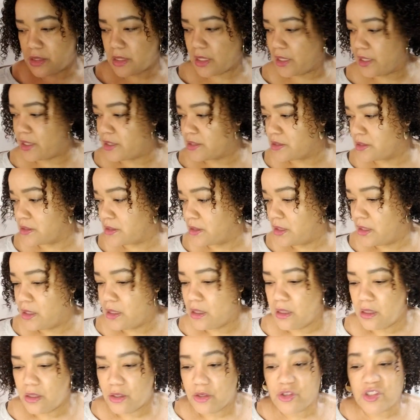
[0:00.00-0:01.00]
I guess.
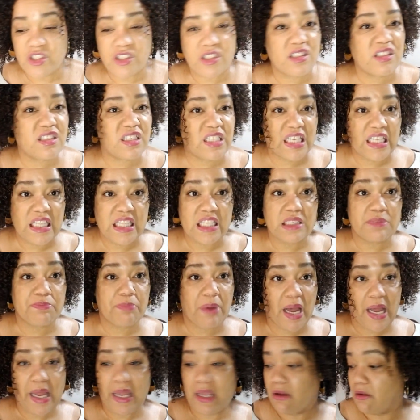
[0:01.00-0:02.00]
You should see this
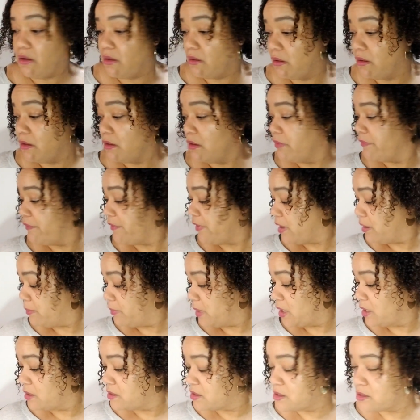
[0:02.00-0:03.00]
pile in front of
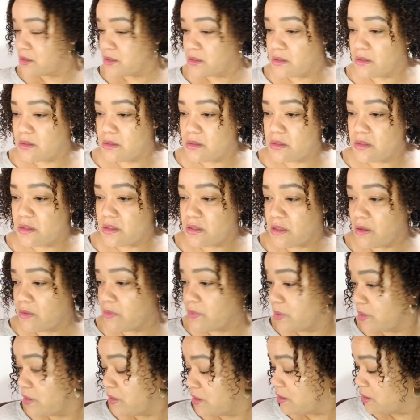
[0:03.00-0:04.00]
me. It's so,
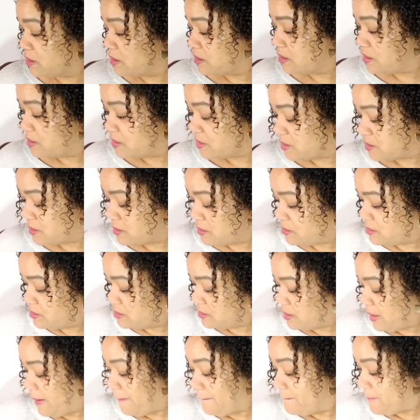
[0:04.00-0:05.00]
it's
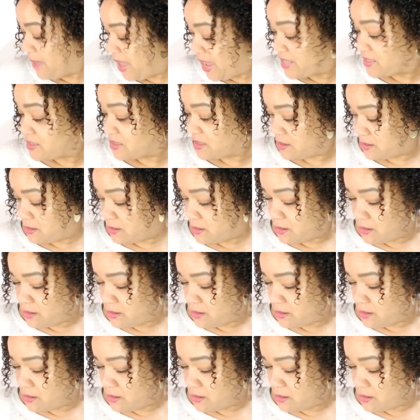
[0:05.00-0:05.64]
a mess.